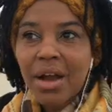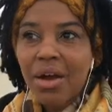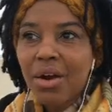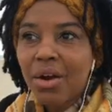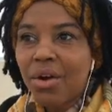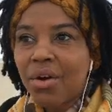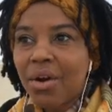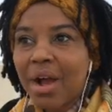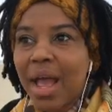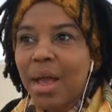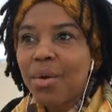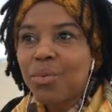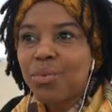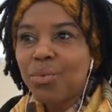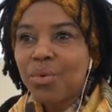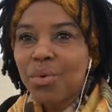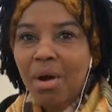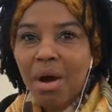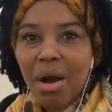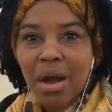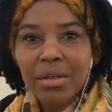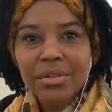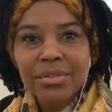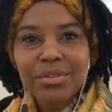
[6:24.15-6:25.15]
or I
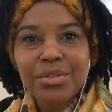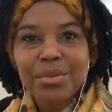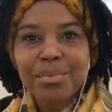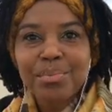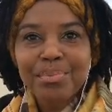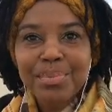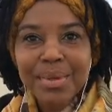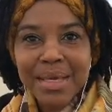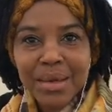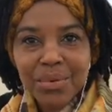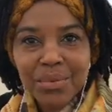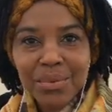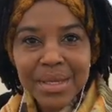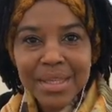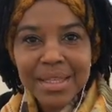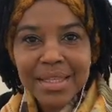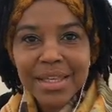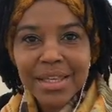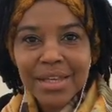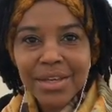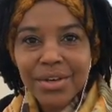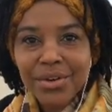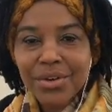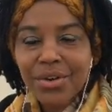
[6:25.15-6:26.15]
want to be
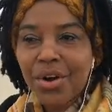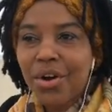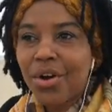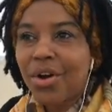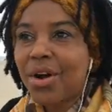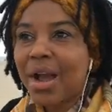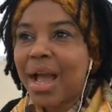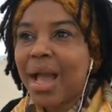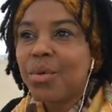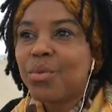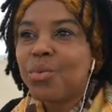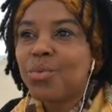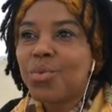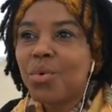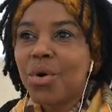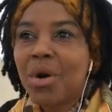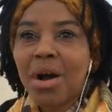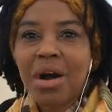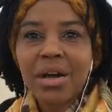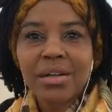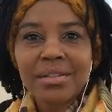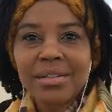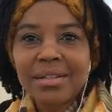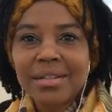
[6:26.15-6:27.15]
with you, or I
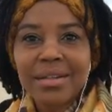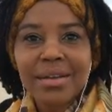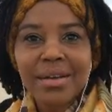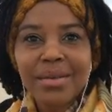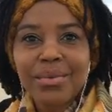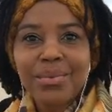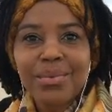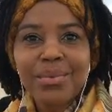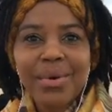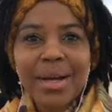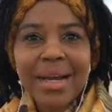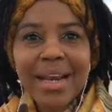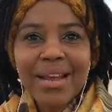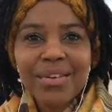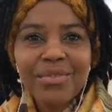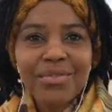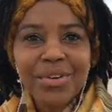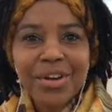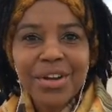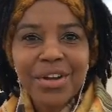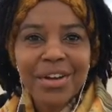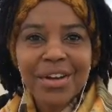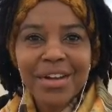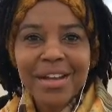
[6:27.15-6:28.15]
want
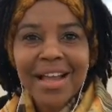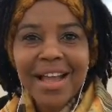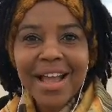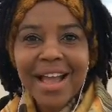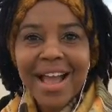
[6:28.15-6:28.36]
whatever.